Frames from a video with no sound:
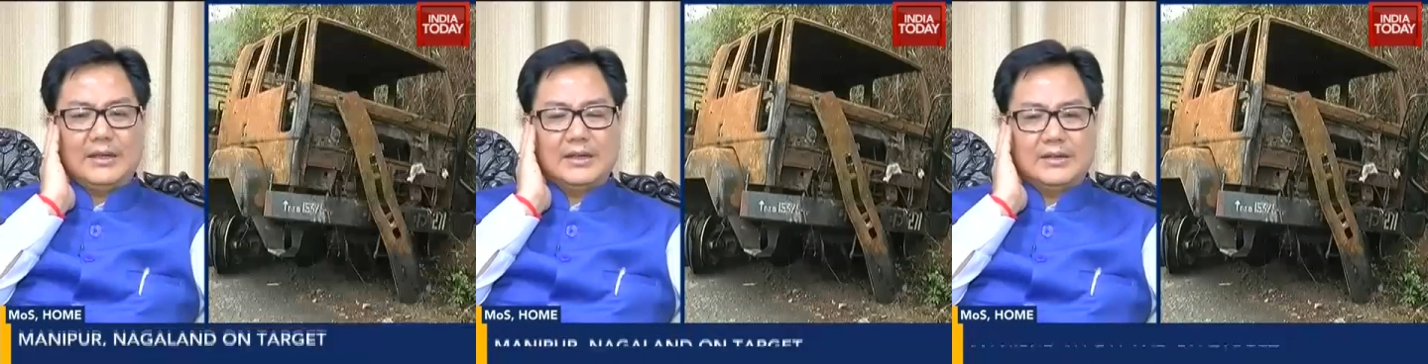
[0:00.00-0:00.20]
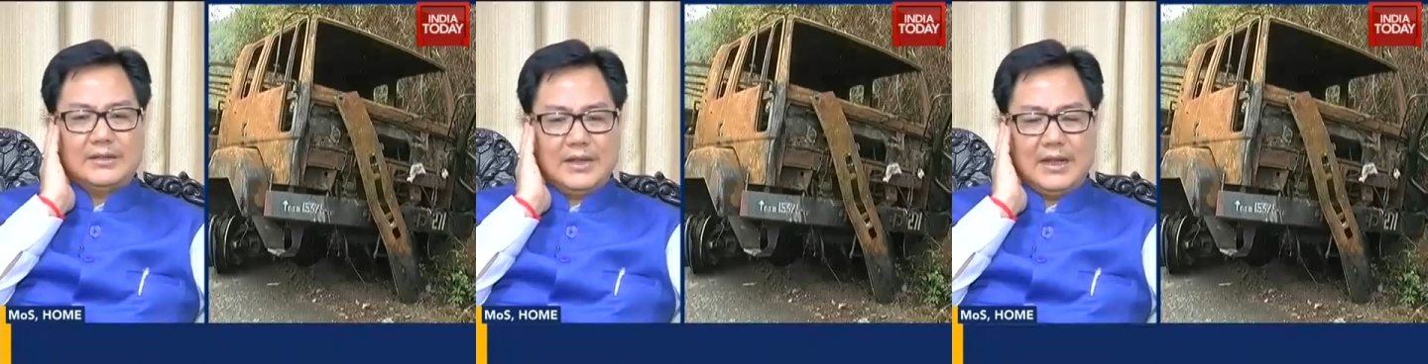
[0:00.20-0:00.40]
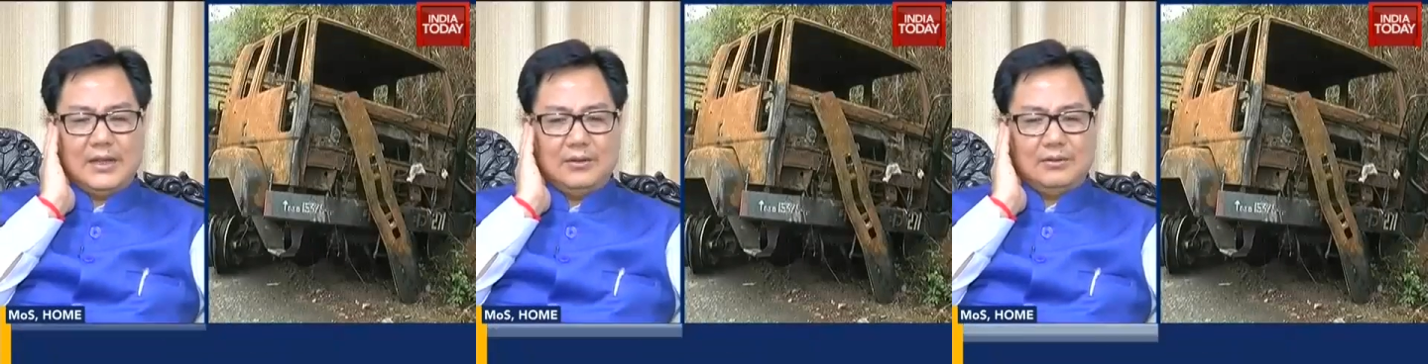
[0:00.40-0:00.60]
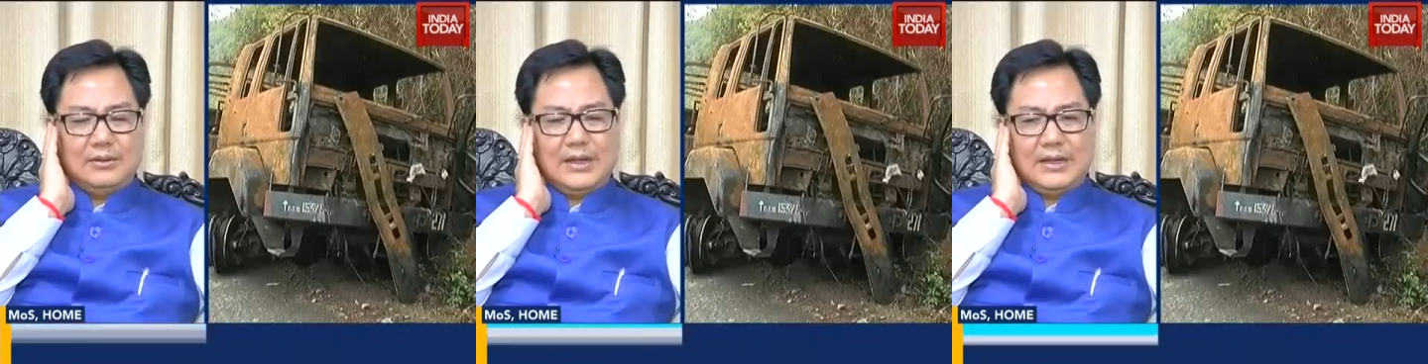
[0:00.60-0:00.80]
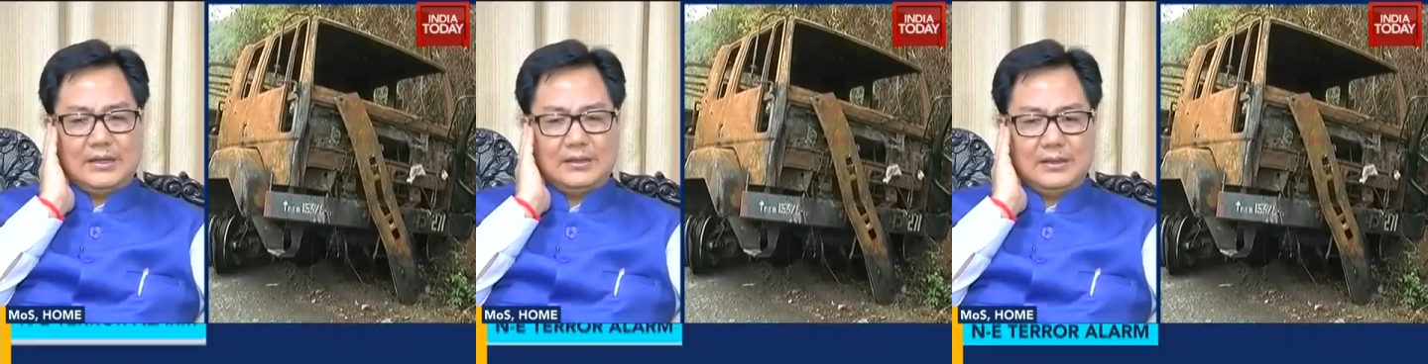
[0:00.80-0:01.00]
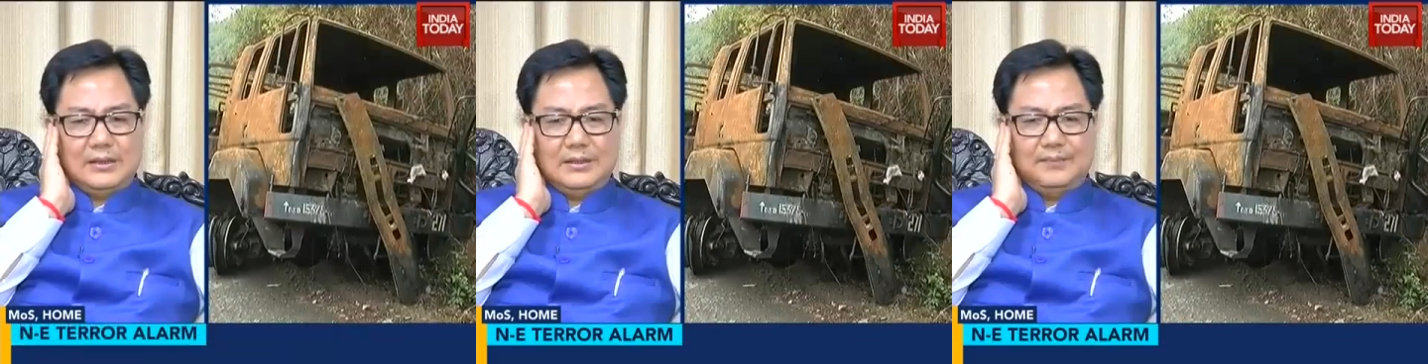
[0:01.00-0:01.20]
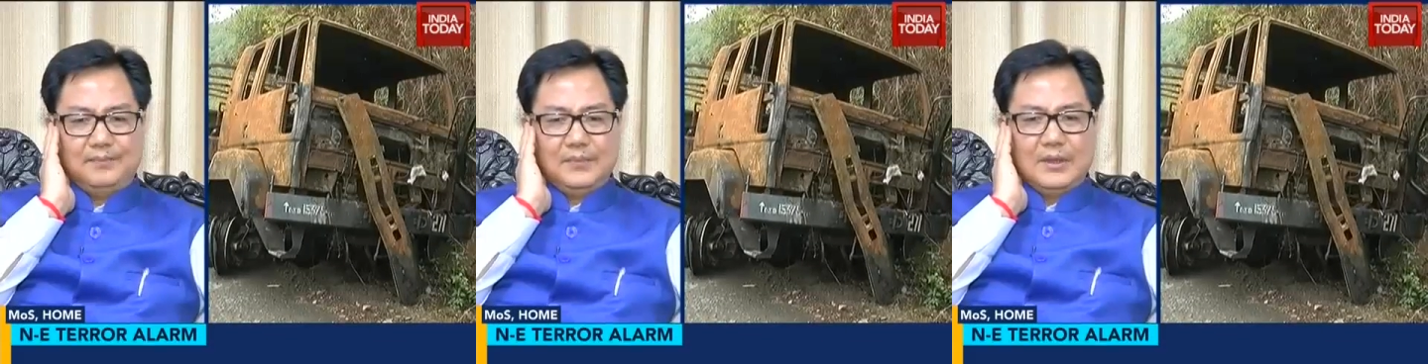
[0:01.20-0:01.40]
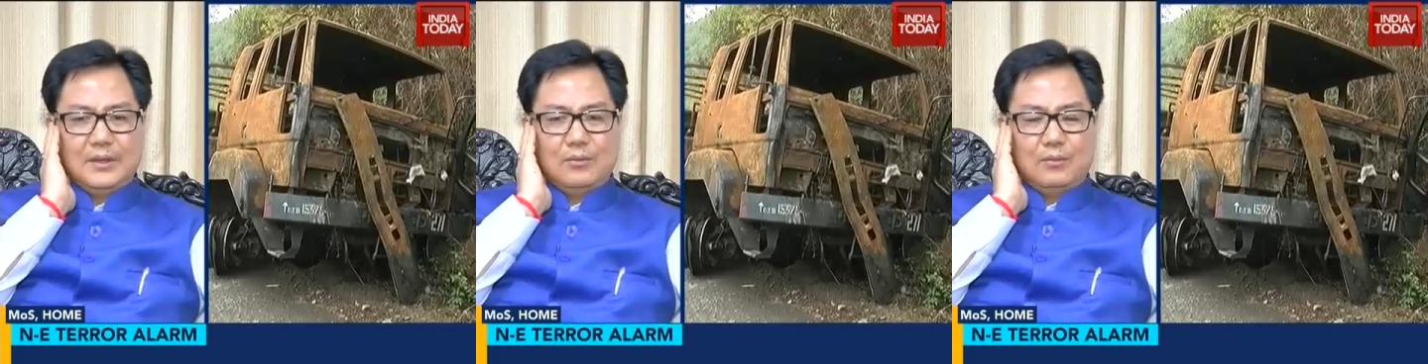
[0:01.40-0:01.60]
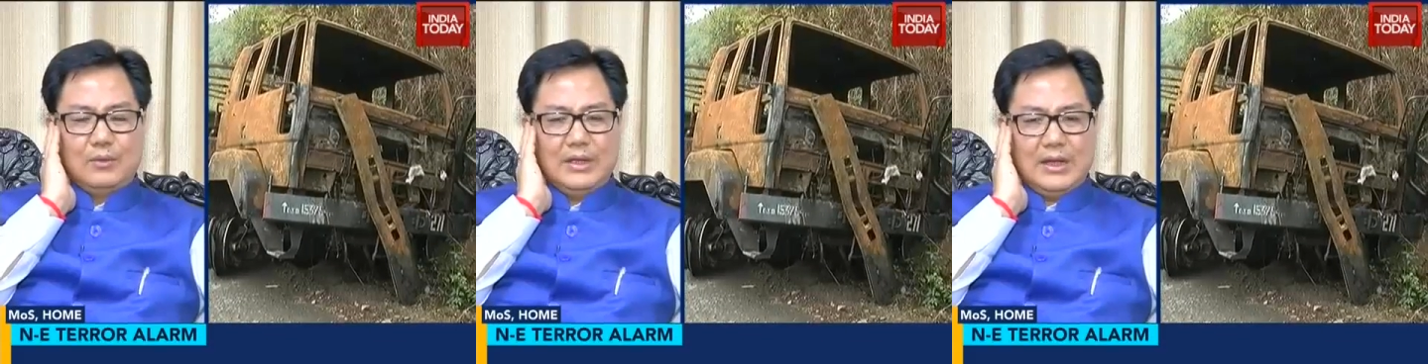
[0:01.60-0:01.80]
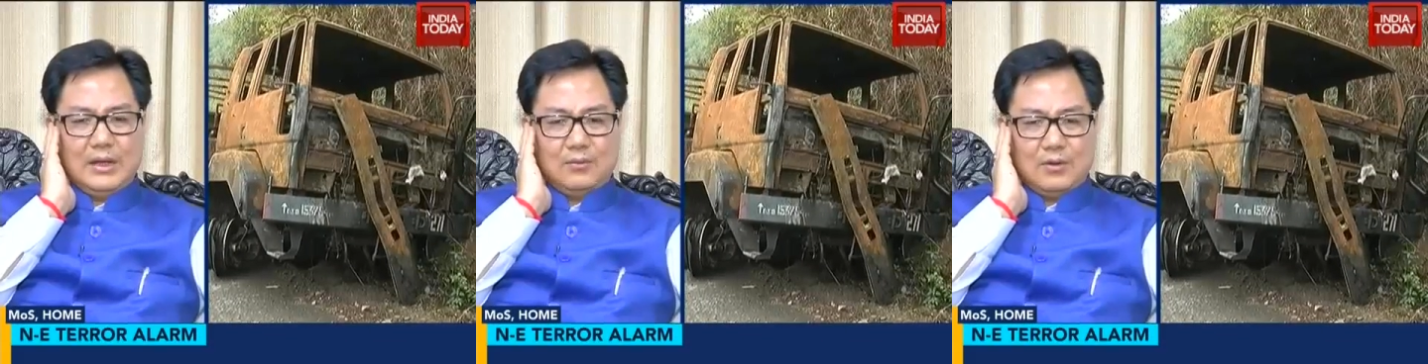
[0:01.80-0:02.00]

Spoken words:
can tell you that we are